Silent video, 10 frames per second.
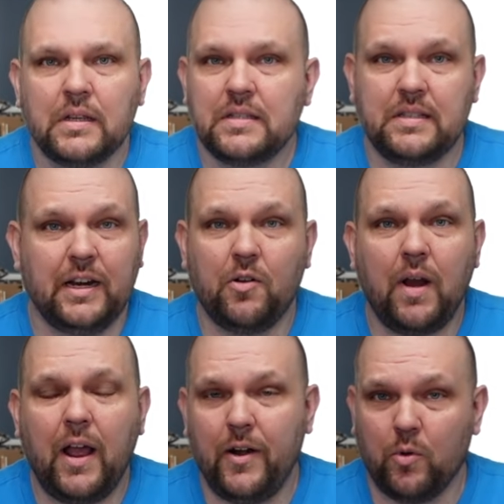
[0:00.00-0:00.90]
Stick
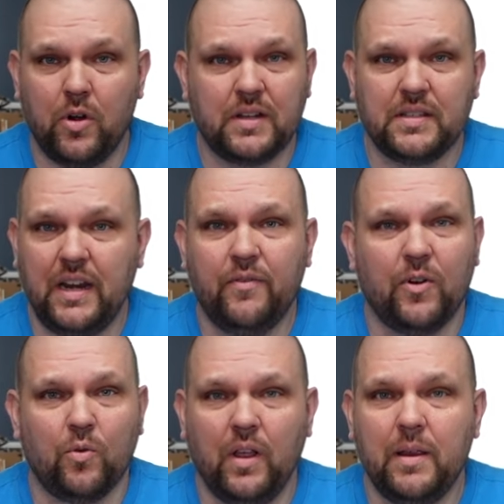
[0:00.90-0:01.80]
around and we're going to see if it
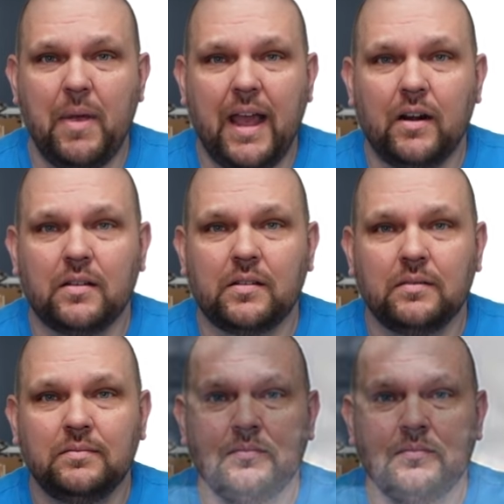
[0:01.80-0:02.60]
really matters.